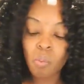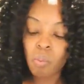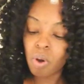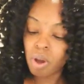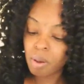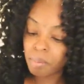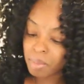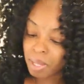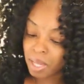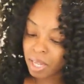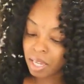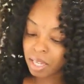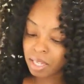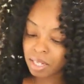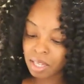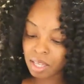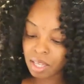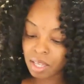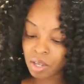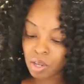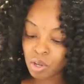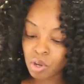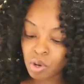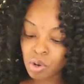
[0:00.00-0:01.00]

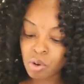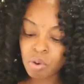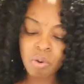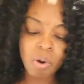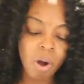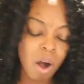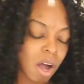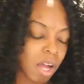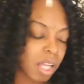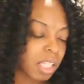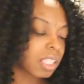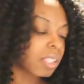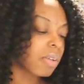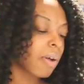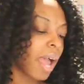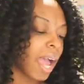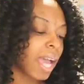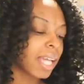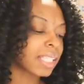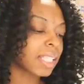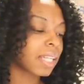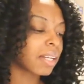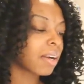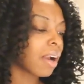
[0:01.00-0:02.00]
woman who also
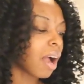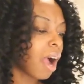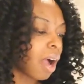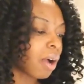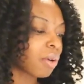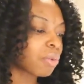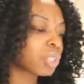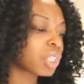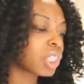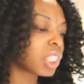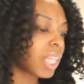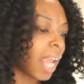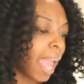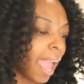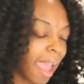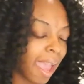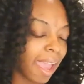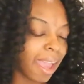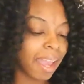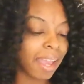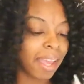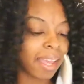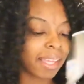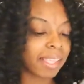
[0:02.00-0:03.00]
has her own
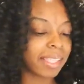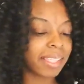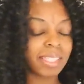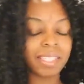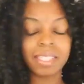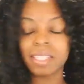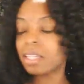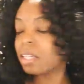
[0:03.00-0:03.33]
shit.